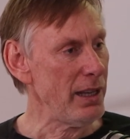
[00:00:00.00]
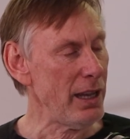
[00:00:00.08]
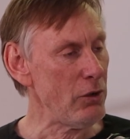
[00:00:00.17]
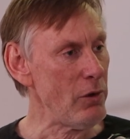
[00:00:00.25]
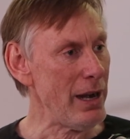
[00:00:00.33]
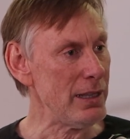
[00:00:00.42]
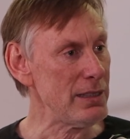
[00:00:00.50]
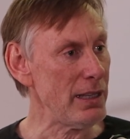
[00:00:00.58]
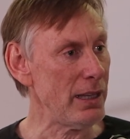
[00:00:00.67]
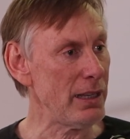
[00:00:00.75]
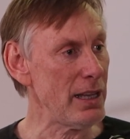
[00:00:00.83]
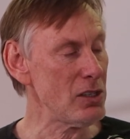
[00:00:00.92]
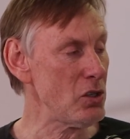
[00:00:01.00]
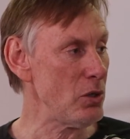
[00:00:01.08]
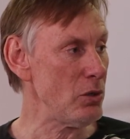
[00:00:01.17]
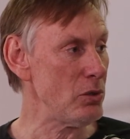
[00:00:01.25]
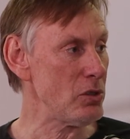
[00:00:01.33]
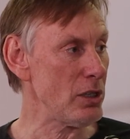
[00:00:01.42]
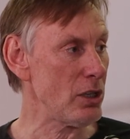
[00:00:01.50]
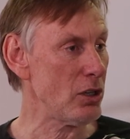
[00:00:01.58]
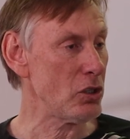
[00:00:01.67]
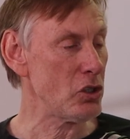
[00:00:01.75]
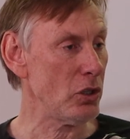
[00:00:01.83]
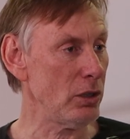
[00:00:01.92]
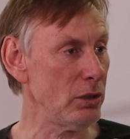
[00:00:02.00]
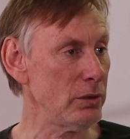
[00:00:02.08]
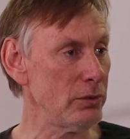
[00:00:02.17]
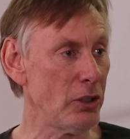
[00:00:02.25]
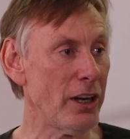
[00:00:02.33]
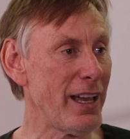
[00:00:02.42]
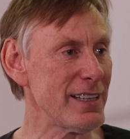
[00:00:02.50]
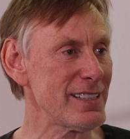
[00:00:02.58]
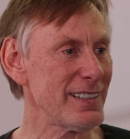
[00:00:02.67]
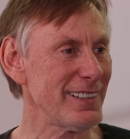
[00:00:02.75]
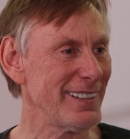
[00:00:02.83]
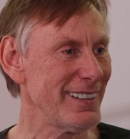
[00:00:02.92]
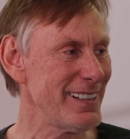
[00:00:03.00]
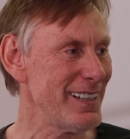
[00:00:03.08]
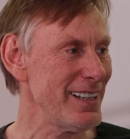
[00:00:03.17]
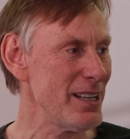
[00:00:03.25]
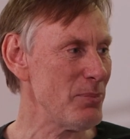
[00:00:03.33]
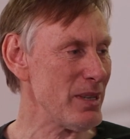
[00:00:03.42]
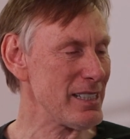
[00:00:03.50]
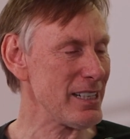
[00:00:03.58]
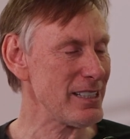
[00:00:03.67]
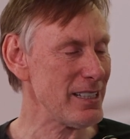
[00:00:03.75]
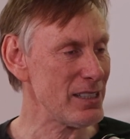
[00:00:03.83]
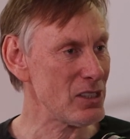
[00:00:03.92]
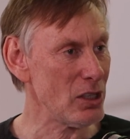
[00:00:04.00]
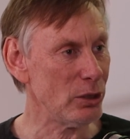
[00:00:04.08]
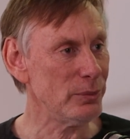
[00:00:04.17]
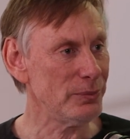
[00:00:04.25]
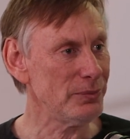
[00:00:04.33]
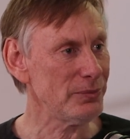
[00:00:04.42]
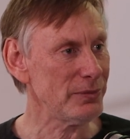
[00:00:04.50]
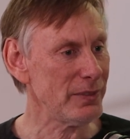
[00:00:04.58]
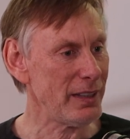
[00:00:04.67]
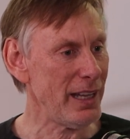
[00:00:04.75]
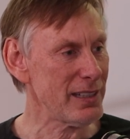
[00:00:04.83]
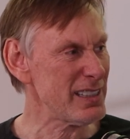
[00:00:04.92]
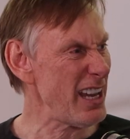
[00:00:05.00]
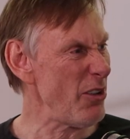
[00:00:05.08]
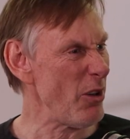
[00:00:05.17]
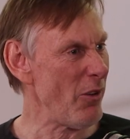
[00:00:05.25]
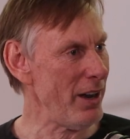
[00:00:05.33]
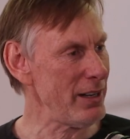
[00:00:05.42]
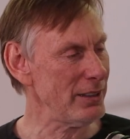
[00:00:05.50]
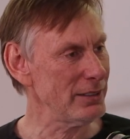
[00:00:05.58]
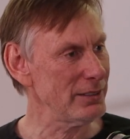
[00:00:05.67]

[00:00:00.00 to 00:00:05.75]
reality. And guess who's in control? Not us. Businesses. So, scary, right?